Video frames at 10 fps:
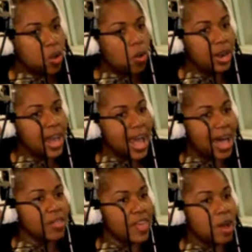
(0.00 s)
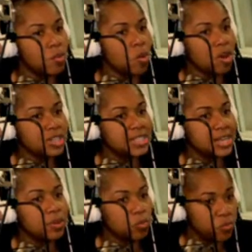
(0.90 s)
on how that works
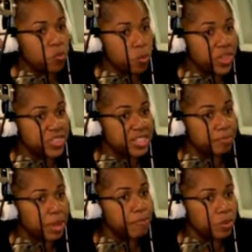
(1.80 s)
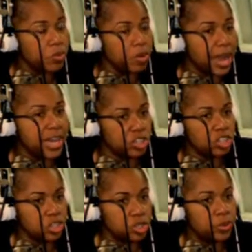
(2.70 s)
with the people who are
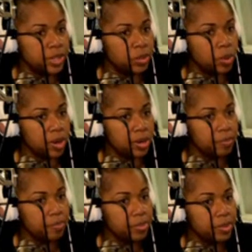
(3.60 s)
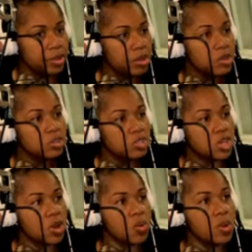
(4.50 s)
actually doing the work.
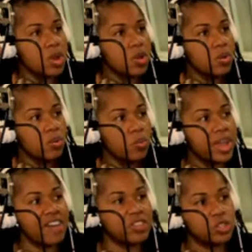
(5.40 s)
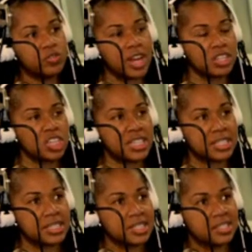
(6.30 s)
So we have a juvenile
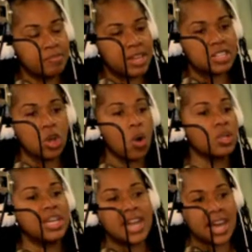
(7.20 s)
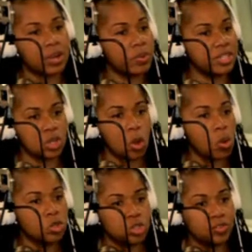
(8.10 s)
justice system that is wholly inadequate to
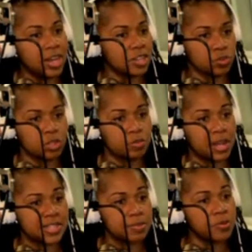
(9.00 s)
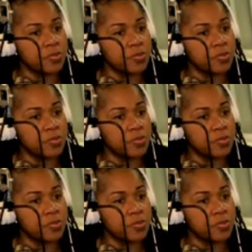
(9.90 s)
hold juveniles responsible